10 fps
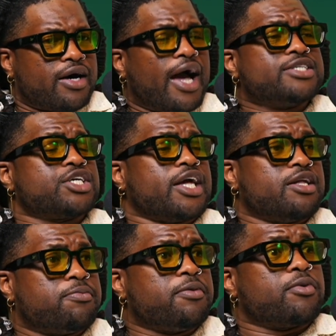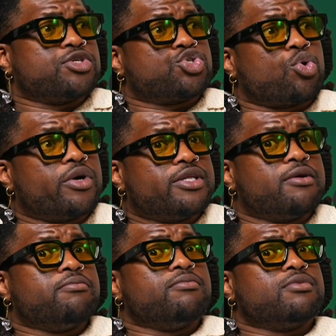educating people and showing
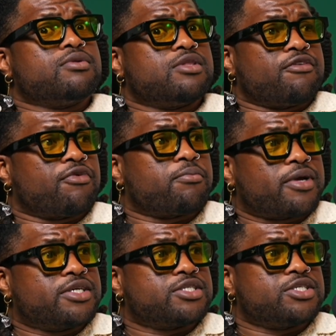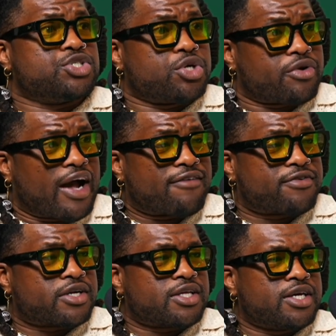them different places
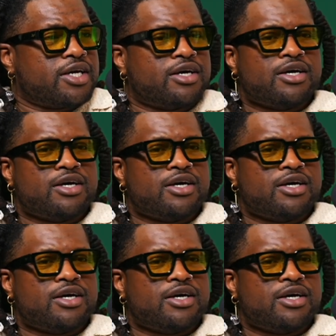geographically,